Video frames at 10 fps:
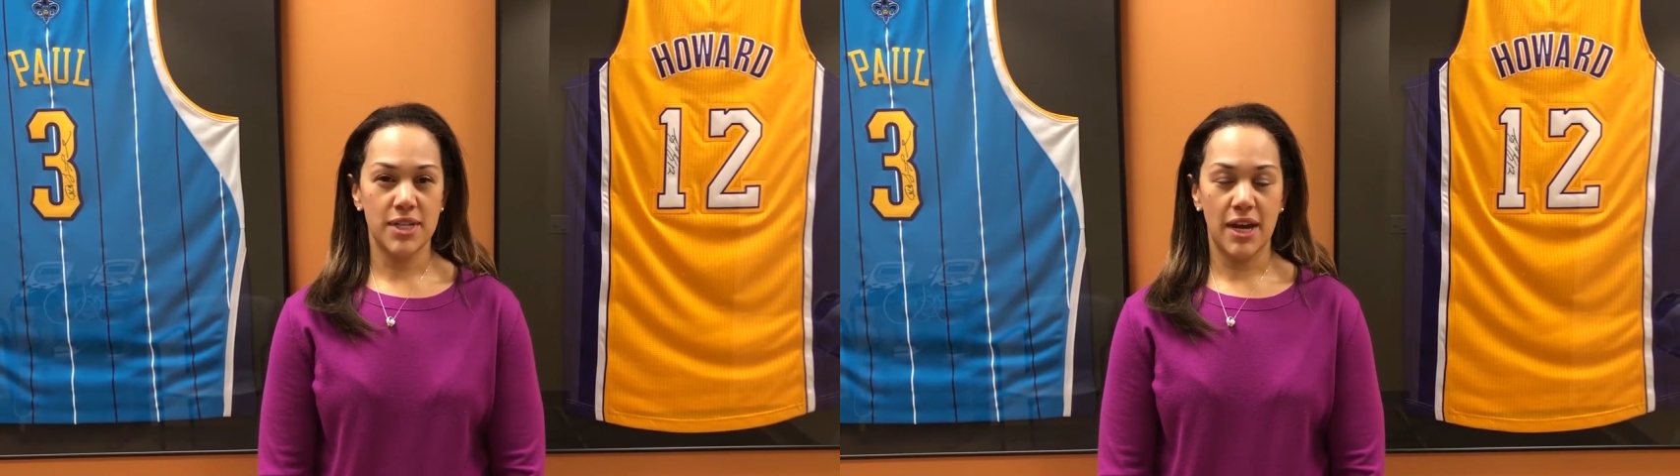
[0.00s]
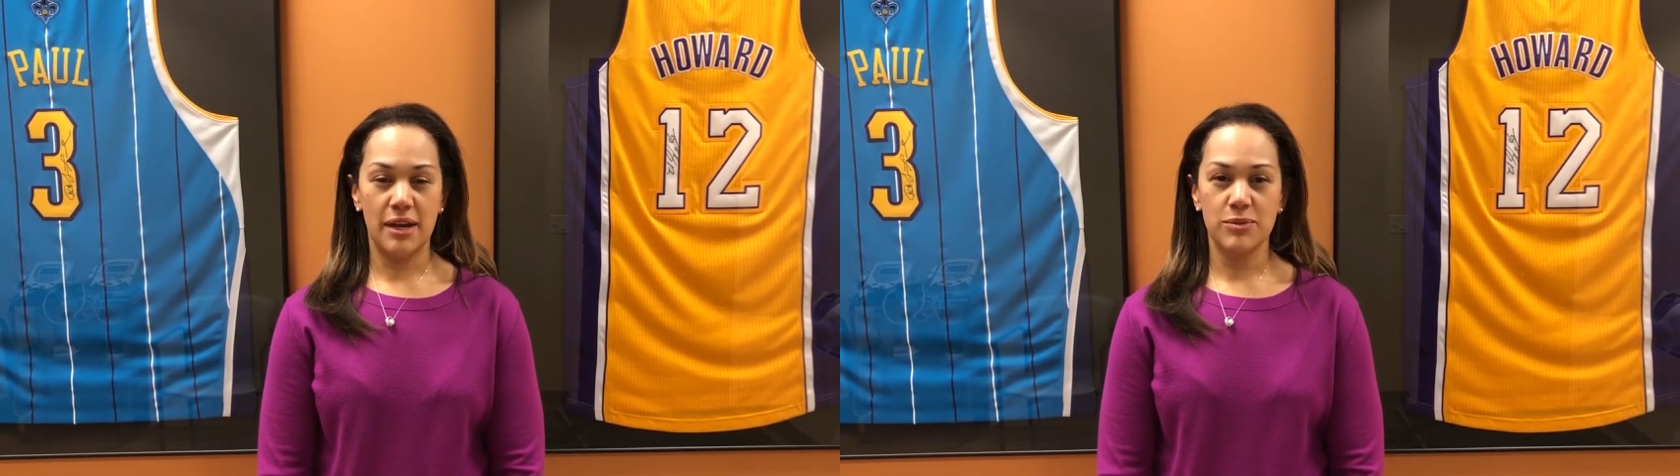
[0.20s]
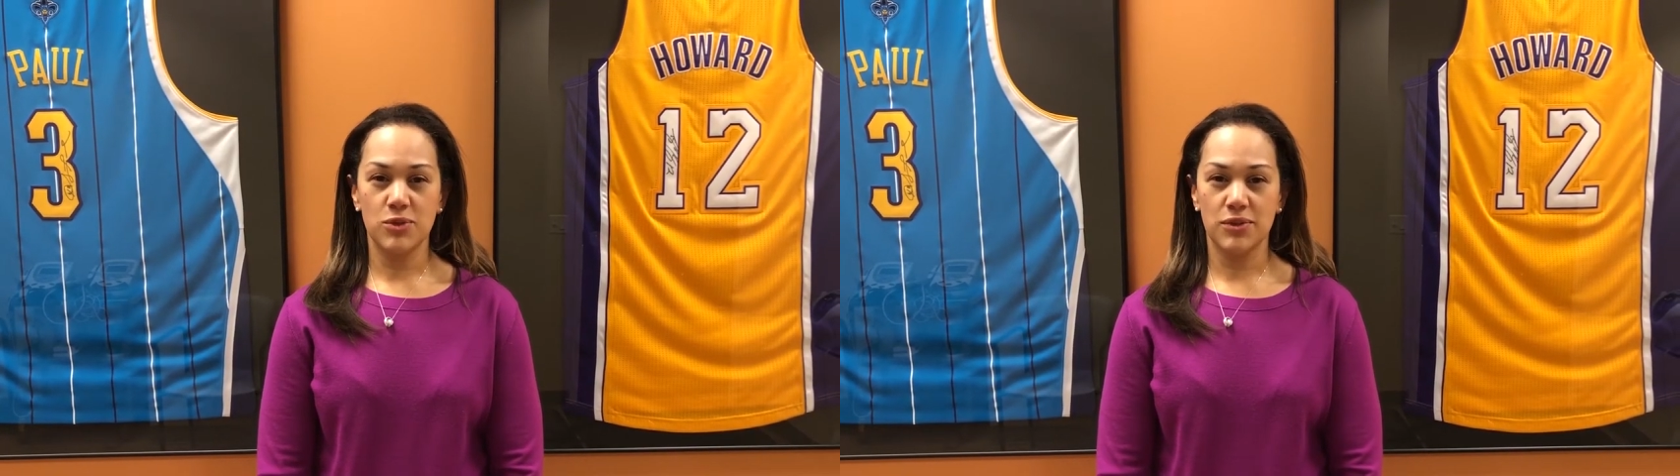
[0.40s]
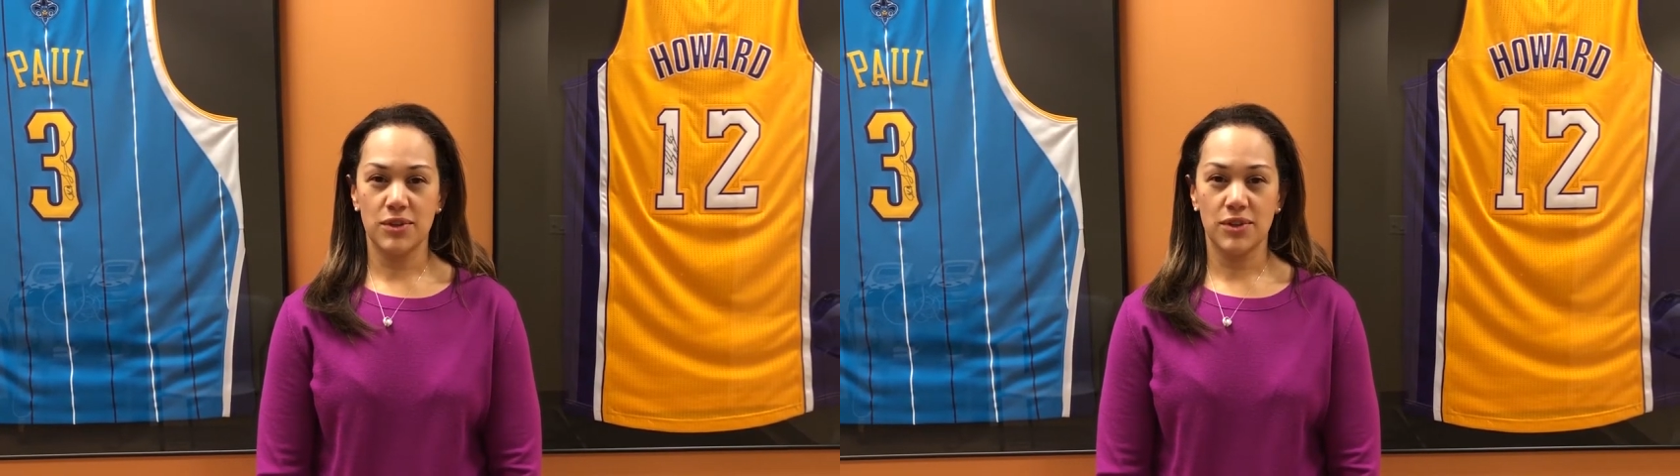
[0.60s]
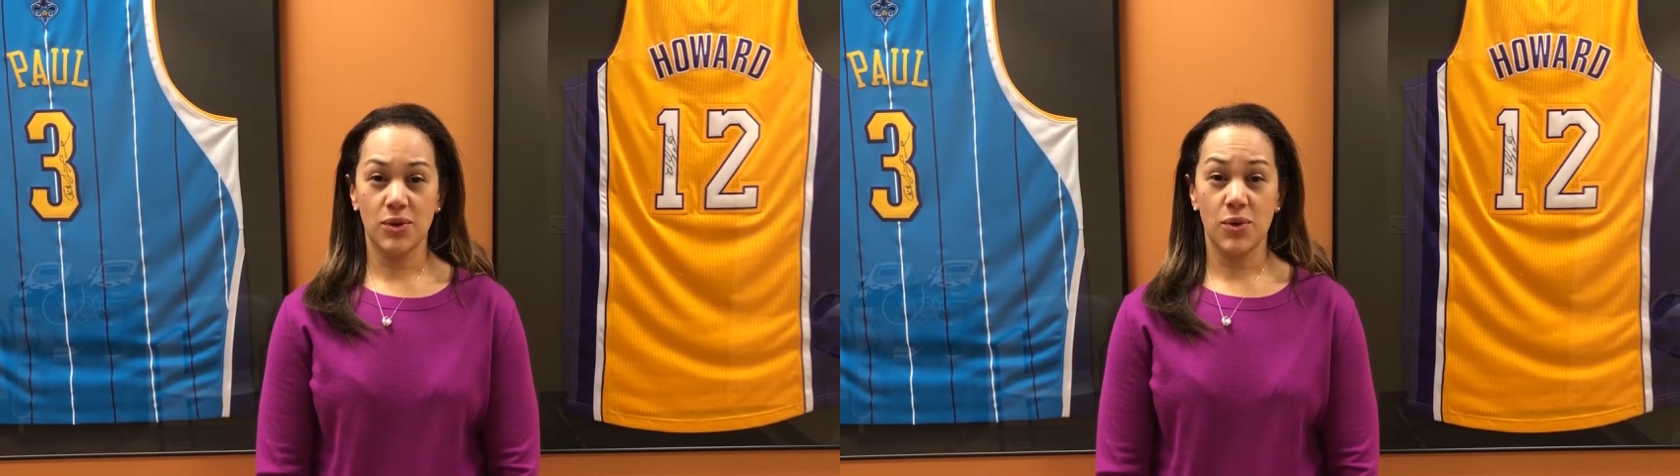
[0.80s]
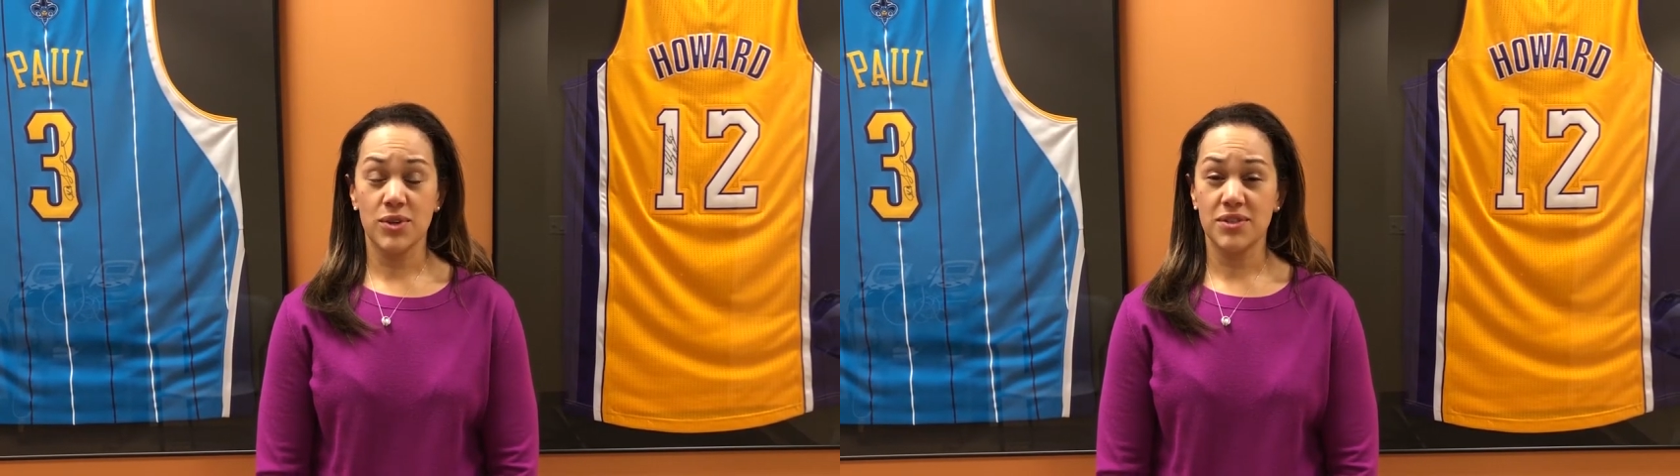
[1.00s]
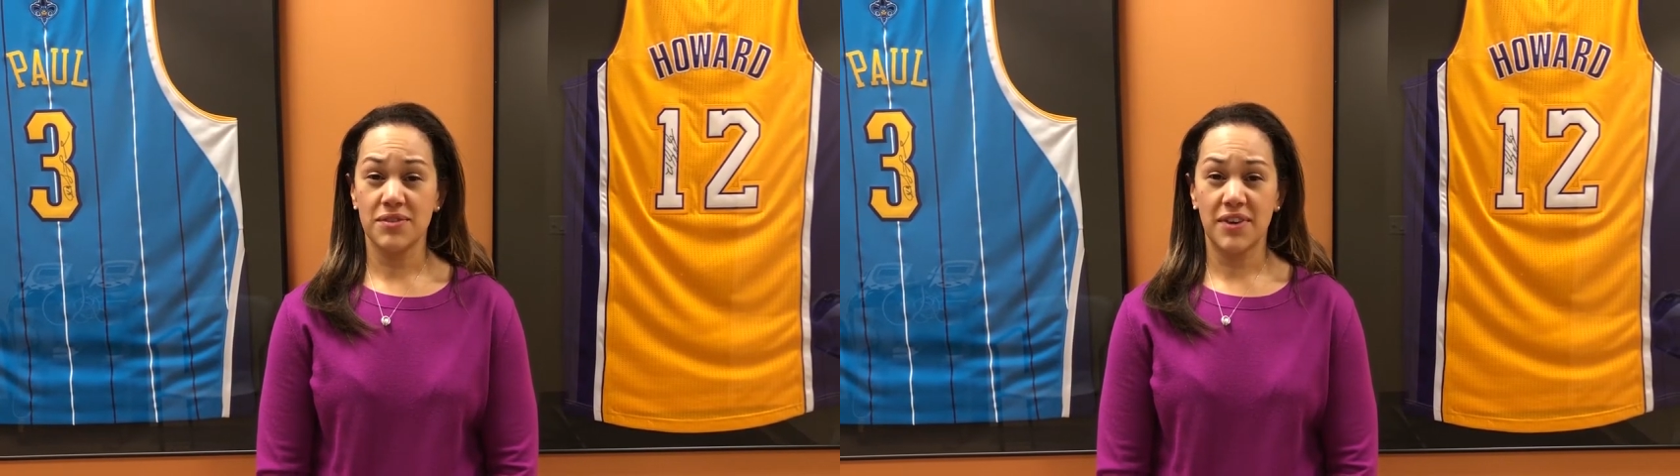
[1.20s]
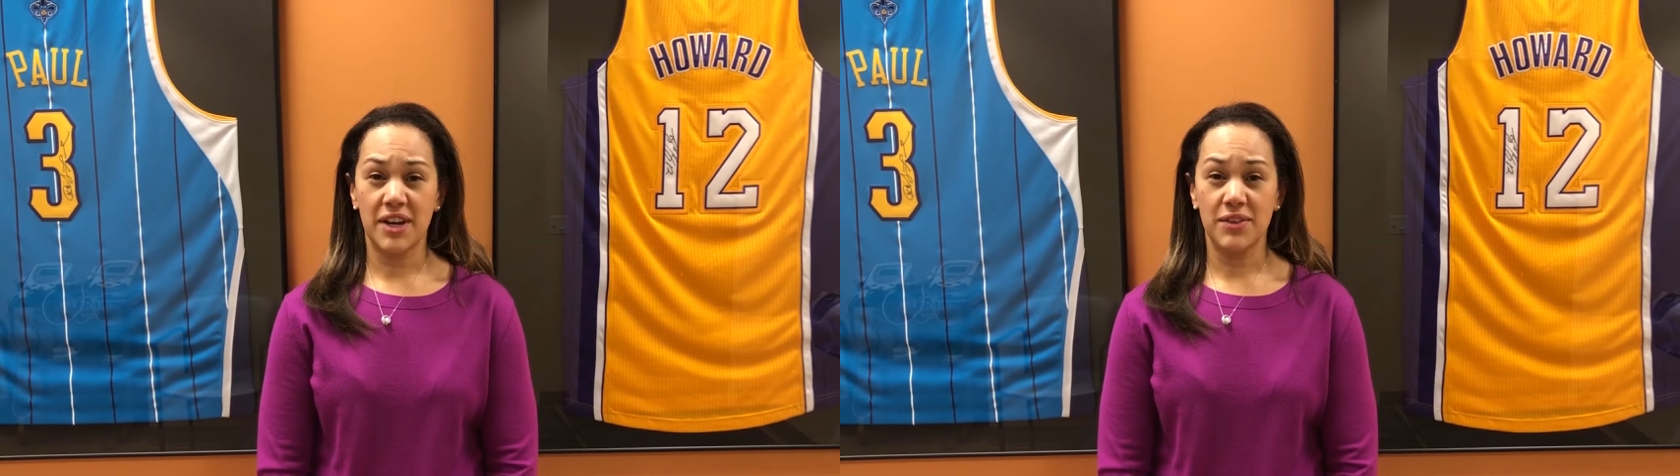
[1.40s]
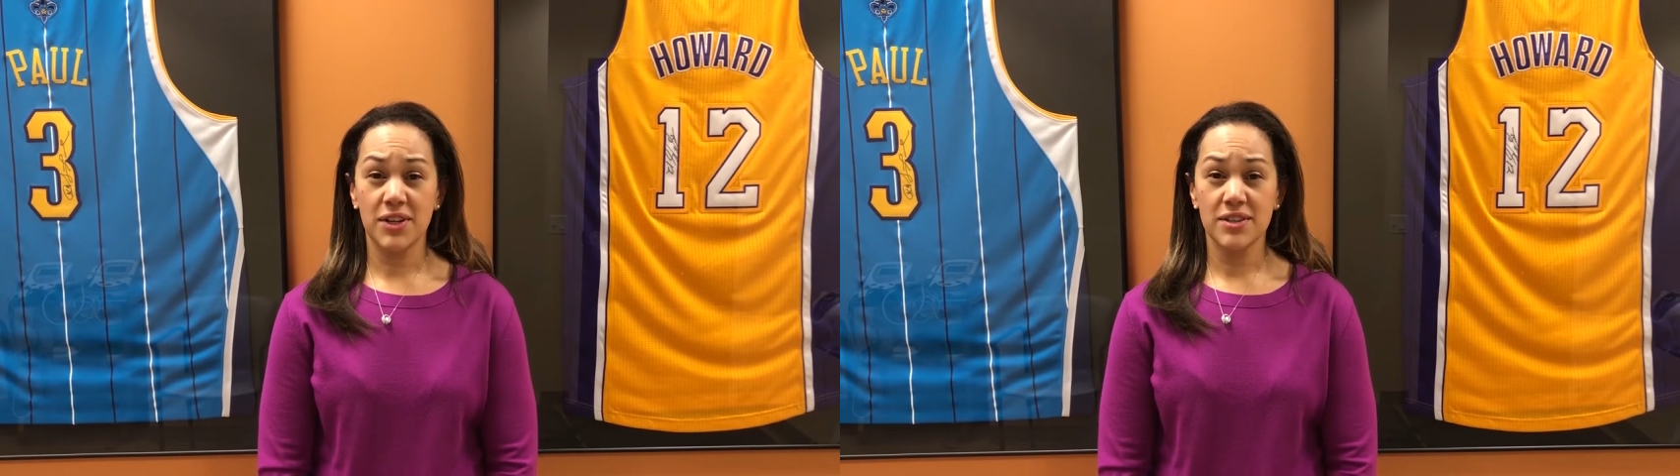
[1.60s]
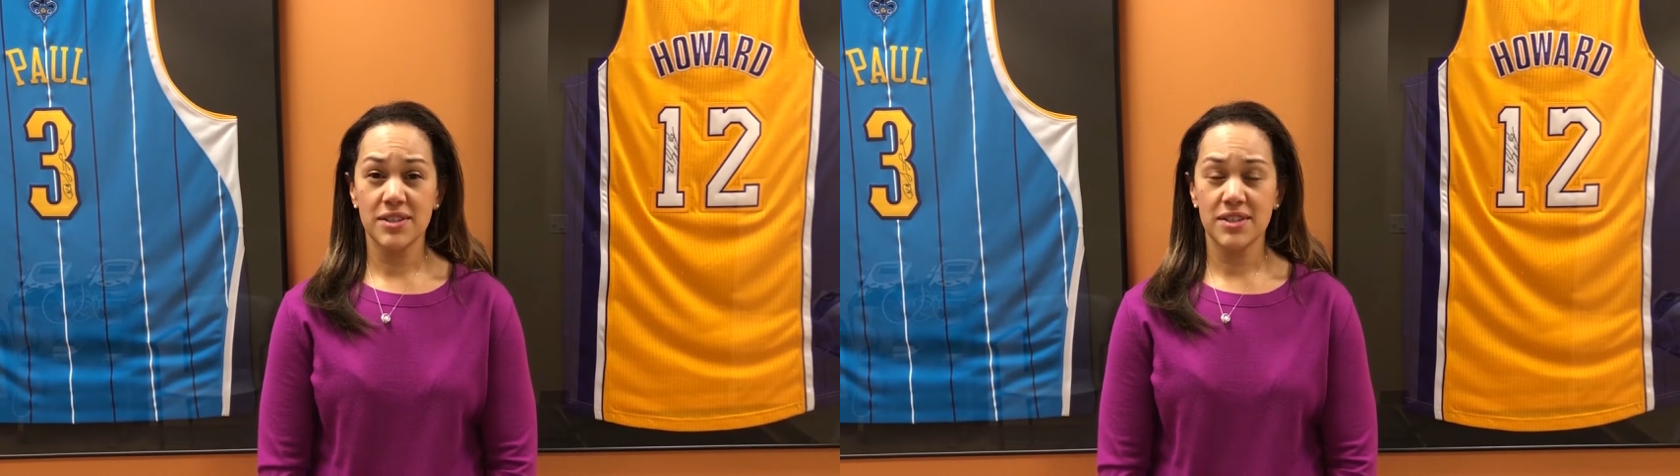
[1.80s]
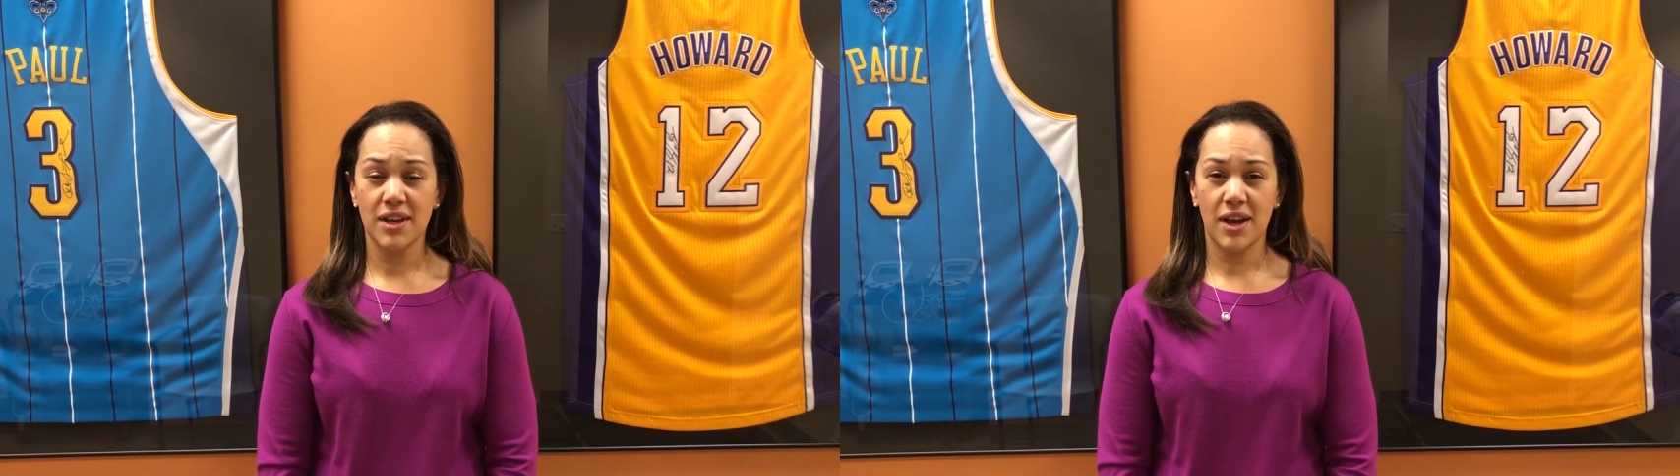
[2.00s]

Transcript: times over the course of five years.